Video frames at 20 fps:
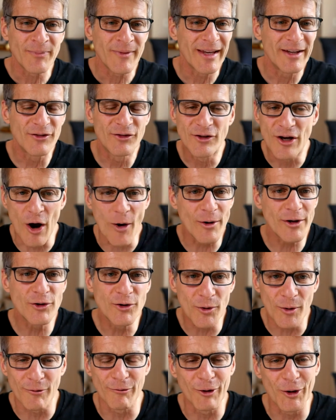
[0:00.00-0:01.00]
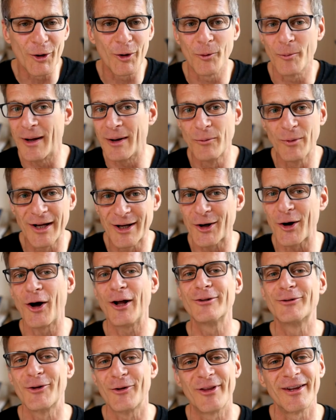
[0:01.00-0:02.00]
is go into a room, and we could
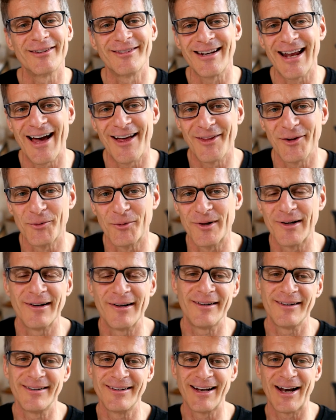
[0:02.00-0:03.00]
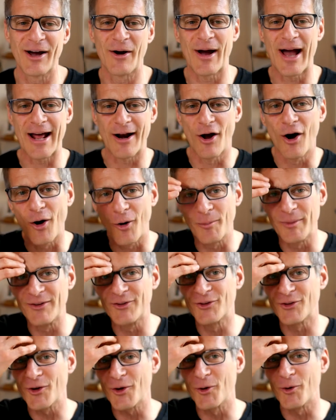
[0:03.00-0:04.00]
all do this now that we're, you know, at home in
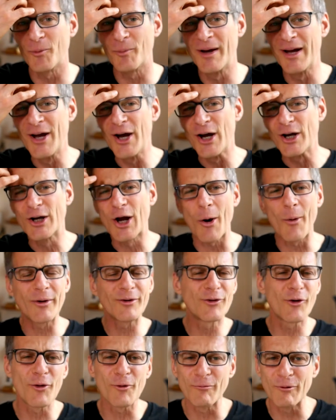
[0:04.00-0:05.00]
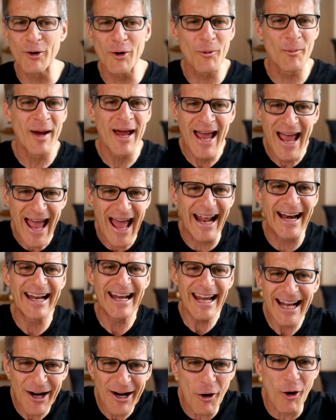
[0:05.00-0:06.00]
Zoom. Go into the room and
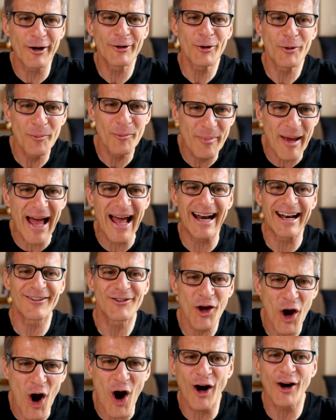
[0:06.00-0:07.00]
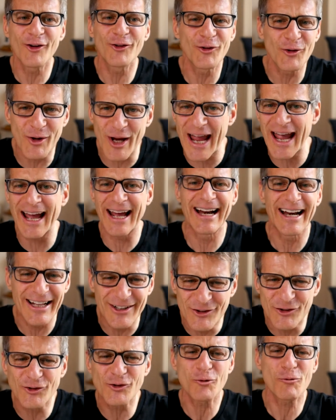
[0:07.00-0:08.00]
hit on your bed as hard as you can
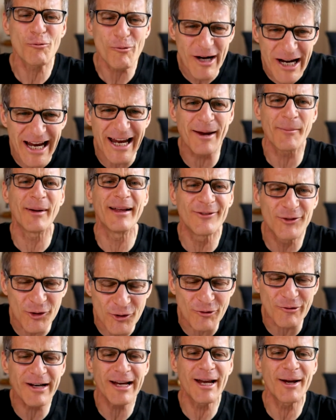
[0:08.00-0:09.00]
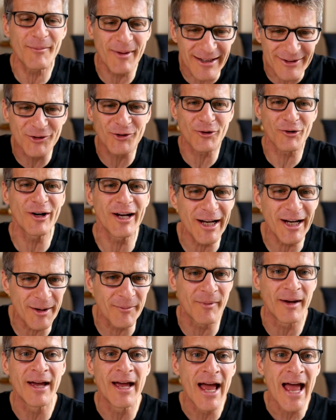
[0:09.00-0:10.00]
and scream and scream and
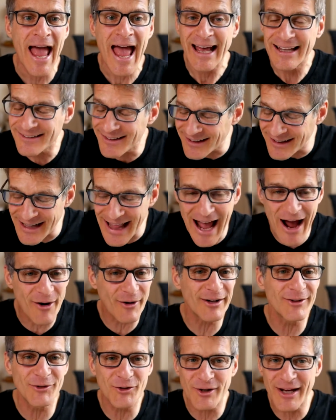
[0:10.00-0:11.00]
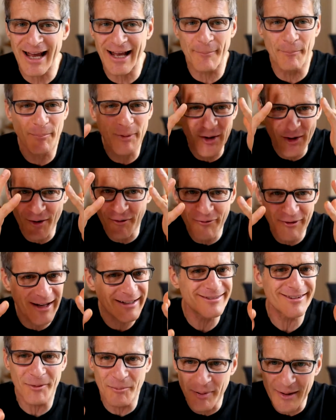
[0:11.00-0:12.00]
scream as loud as you can. Put your
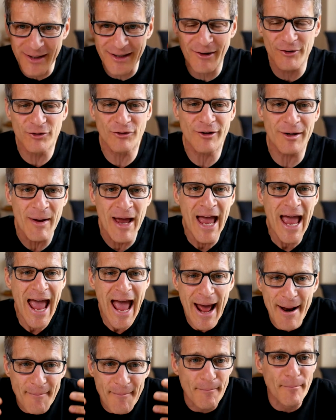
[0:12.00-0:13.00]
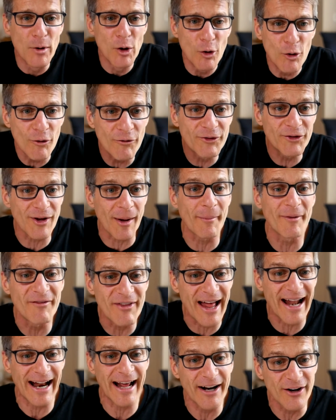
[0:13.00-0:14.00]
face in a pillow and scream and move some of
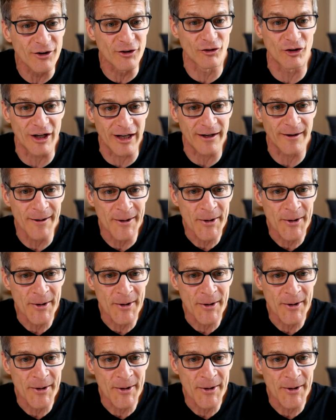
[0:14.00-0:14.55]
that energy